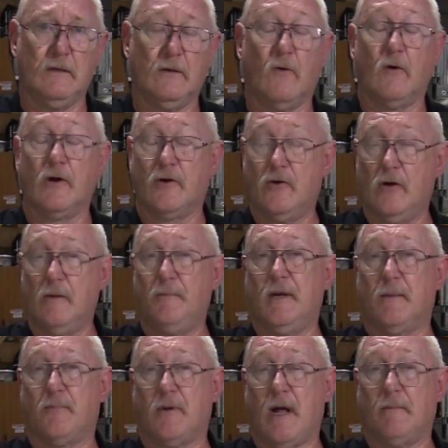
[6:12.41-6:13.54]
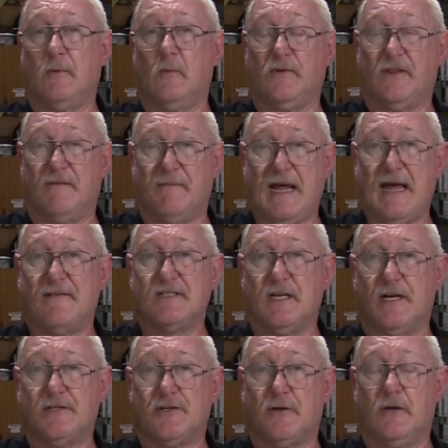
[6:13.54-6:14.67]
or it could be a problem with the M A F
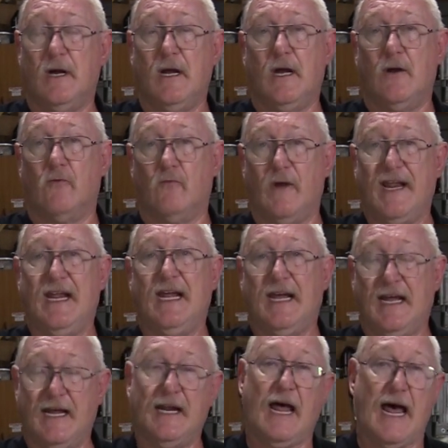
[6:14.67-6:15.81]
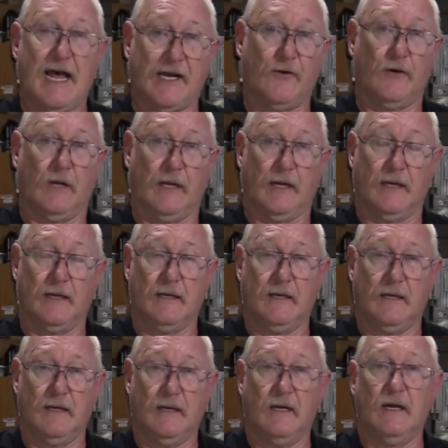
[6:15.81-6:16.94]
sensor reading inaccurately.
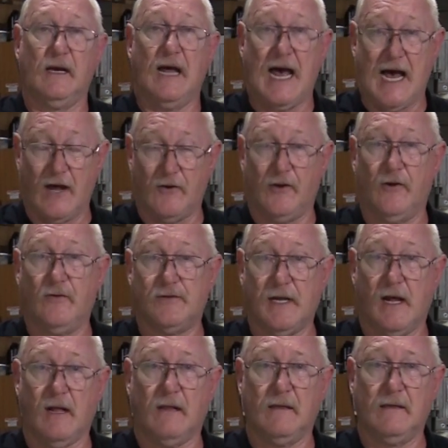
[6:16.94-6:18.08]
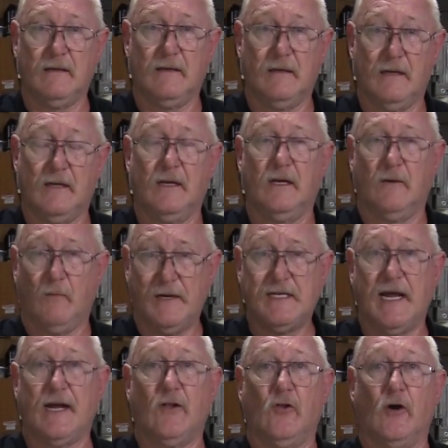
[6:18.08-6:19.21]
How do you tell? We
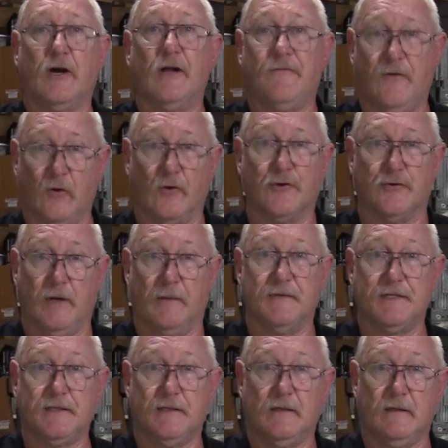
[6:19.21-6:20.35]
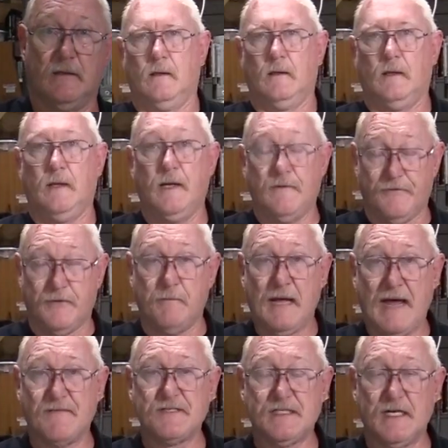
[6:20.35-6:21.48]
take a look at fuel trims. If the M A
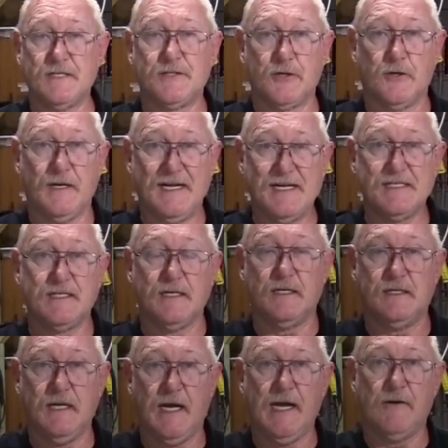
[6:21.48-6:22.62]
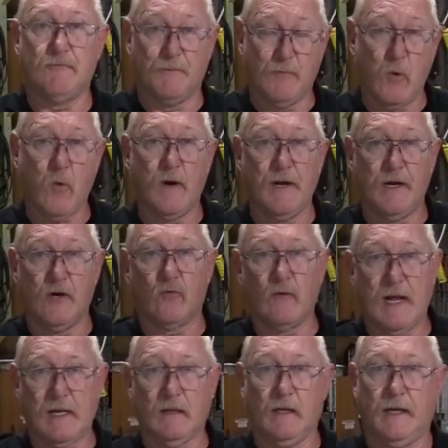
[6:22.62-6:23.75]
F sensor is indeed reporting
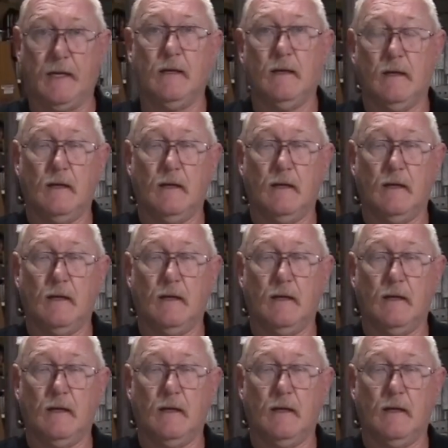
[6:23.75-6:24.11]
correctly,